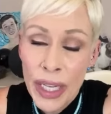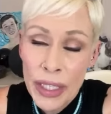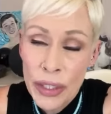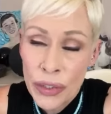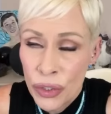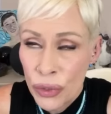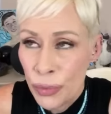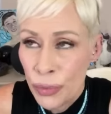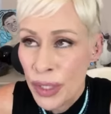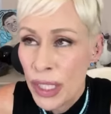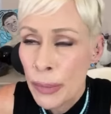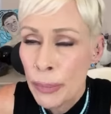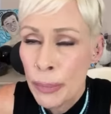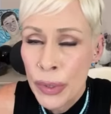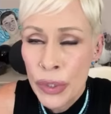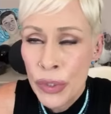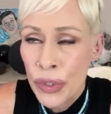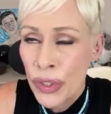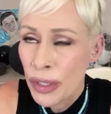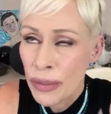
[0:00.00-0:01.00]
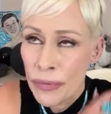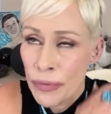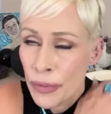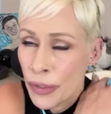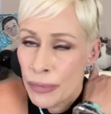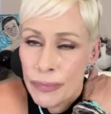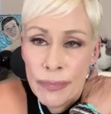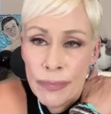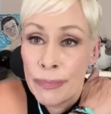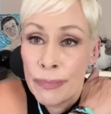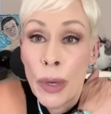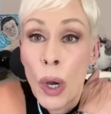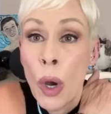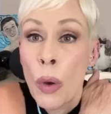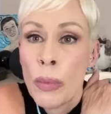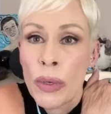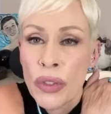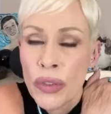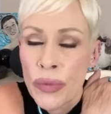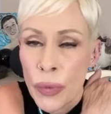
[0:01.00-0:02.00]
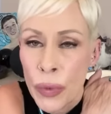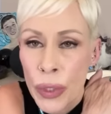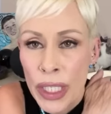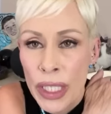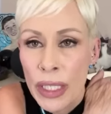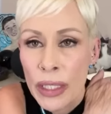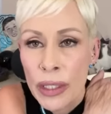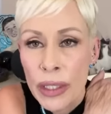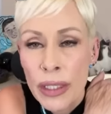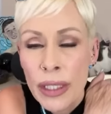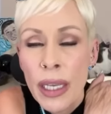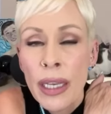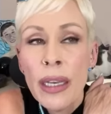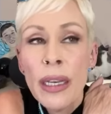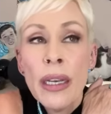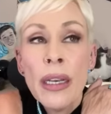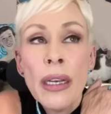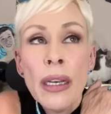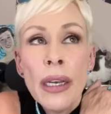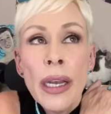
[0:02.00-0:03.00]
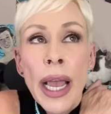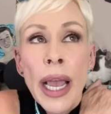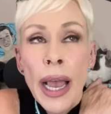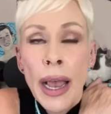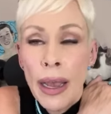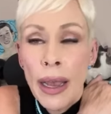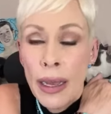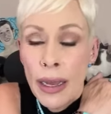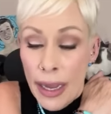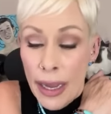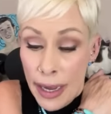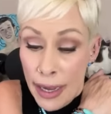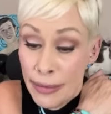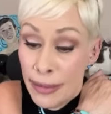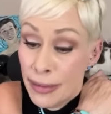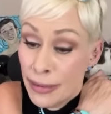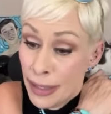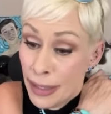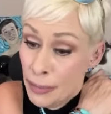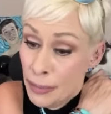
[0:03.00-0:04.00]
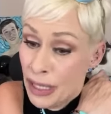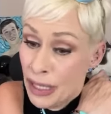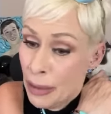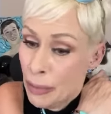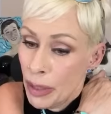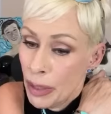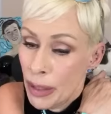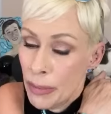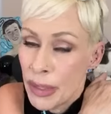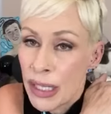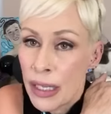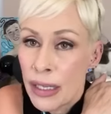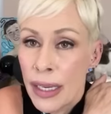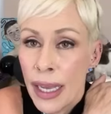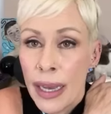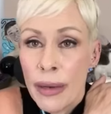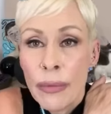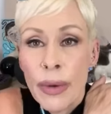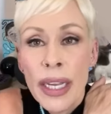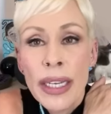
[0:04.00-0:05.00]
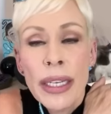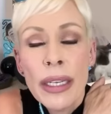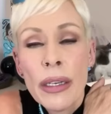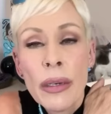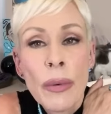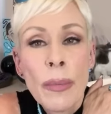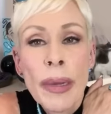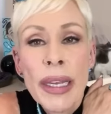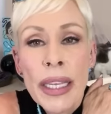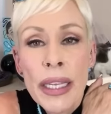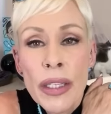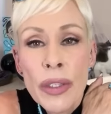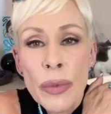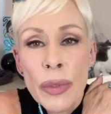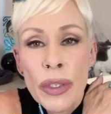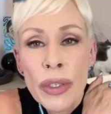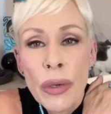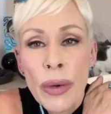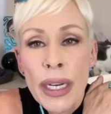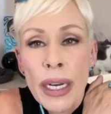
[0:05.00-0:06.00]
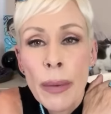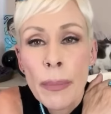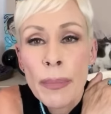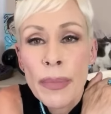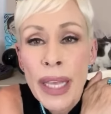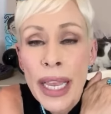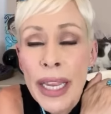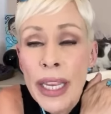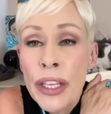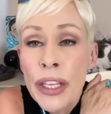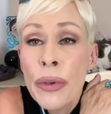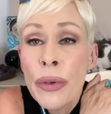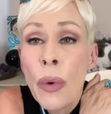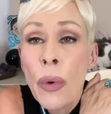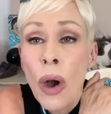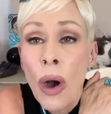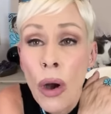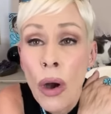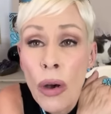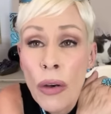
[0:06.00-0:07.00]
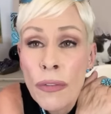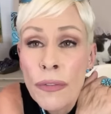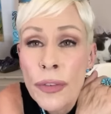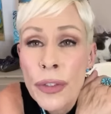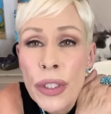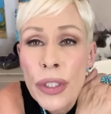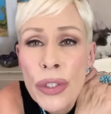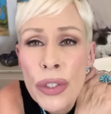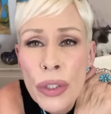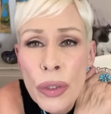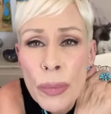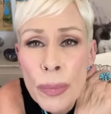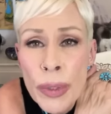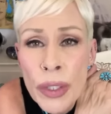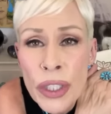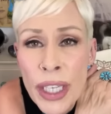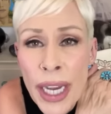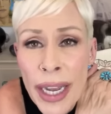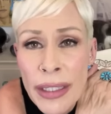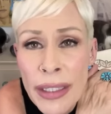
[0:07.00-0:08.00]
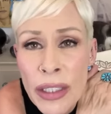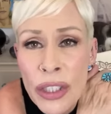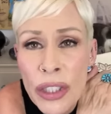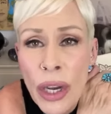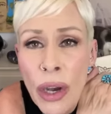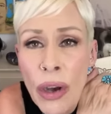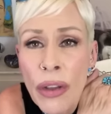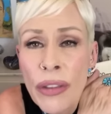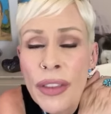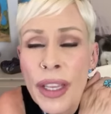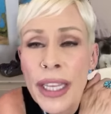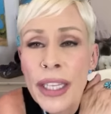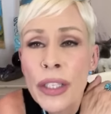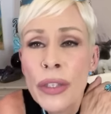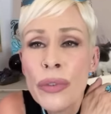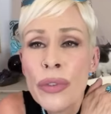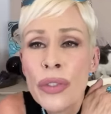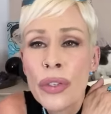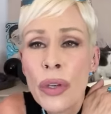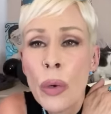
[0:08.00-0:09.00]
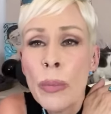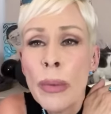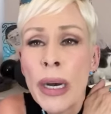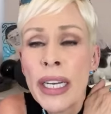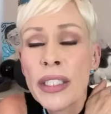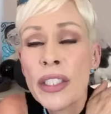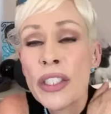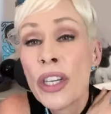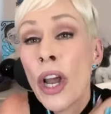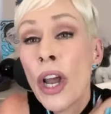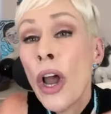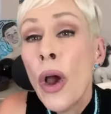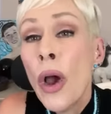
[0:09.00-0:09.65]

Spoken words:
I used to read in person for almost 40 years at the same table I'm sitting at right here when my kids were growing up. Thank you all for the super chats, y'all. Thank you so much.